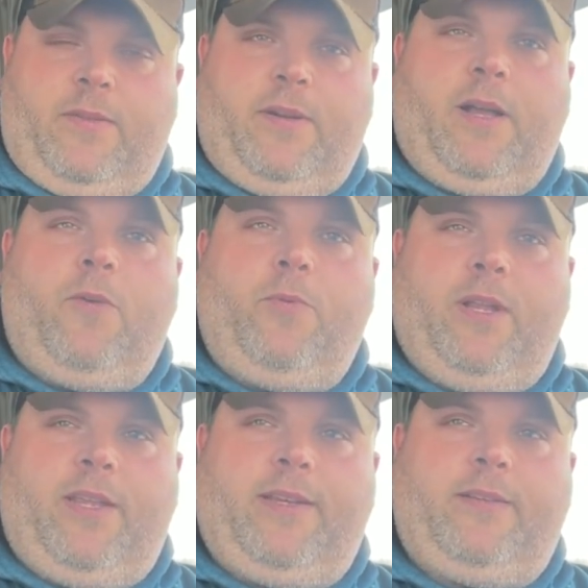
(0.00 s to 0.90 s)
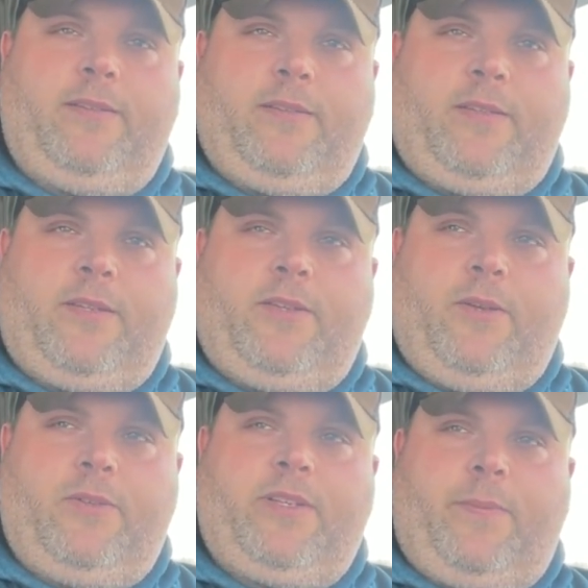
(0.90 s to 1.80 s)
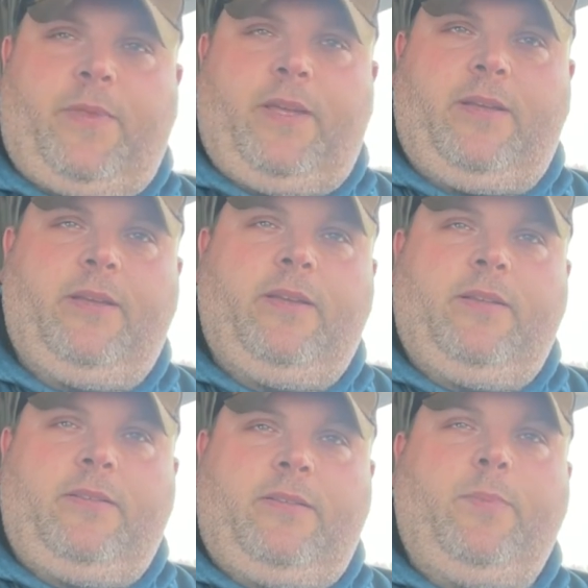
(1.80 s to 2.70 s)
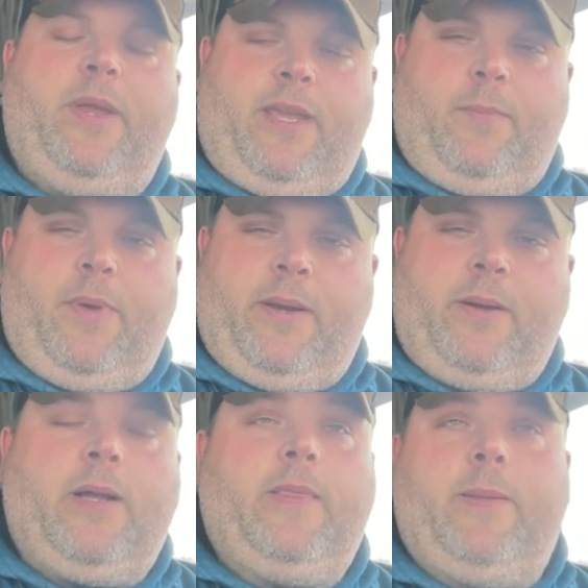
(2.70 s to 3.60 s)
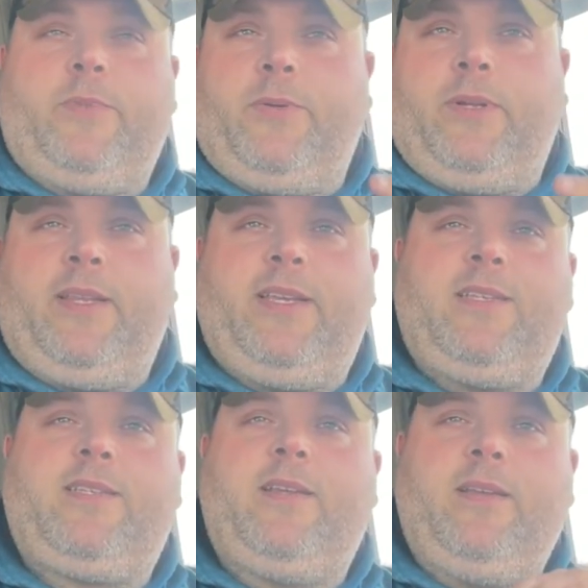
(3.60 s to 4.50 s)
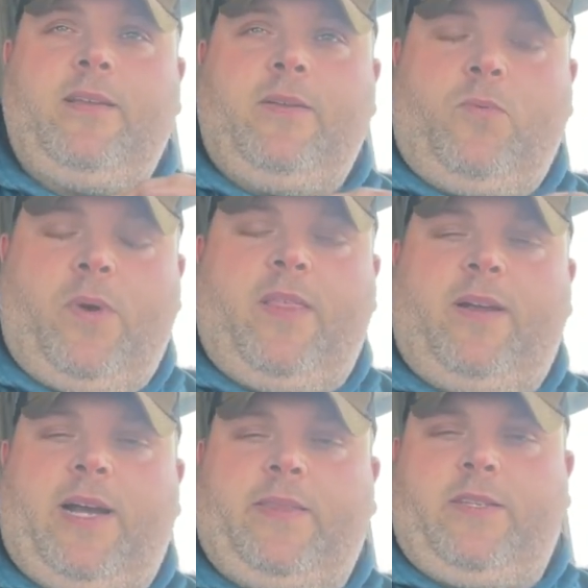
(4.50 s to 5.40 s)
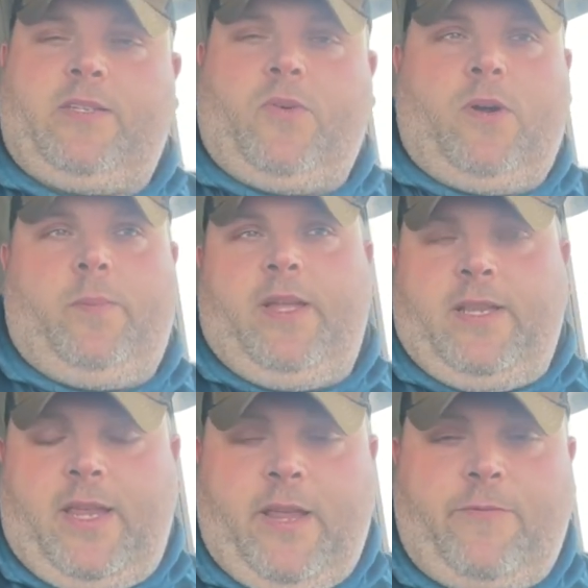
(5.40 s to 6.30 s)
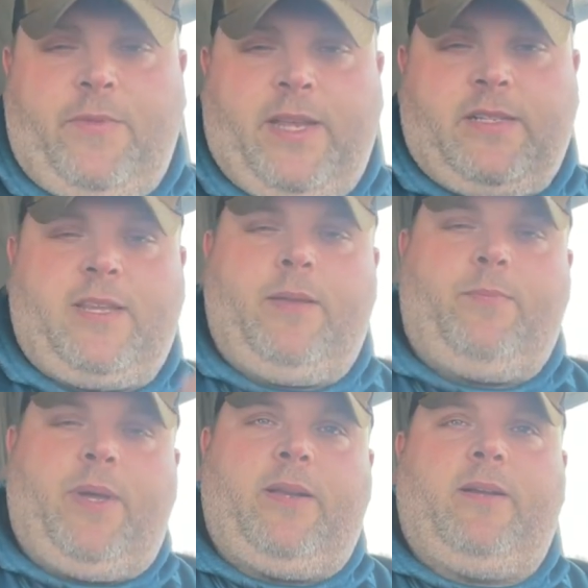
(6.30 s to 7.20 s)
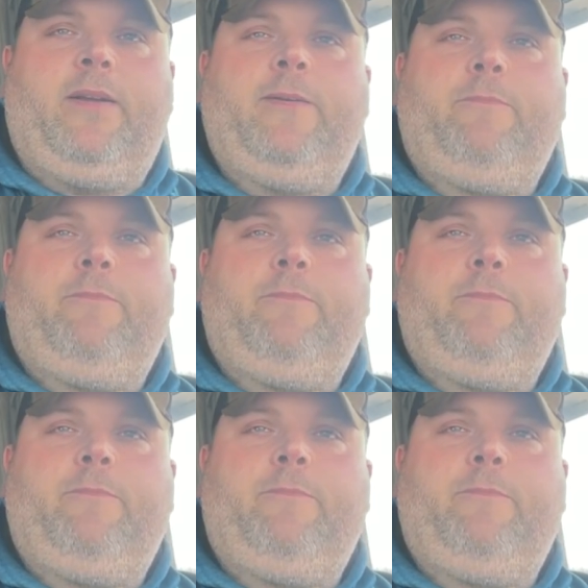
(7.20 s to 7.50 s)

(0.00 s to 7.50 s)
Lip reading: They're not willing to do something to make it better on them, to at least weather out the storm. And if things get better,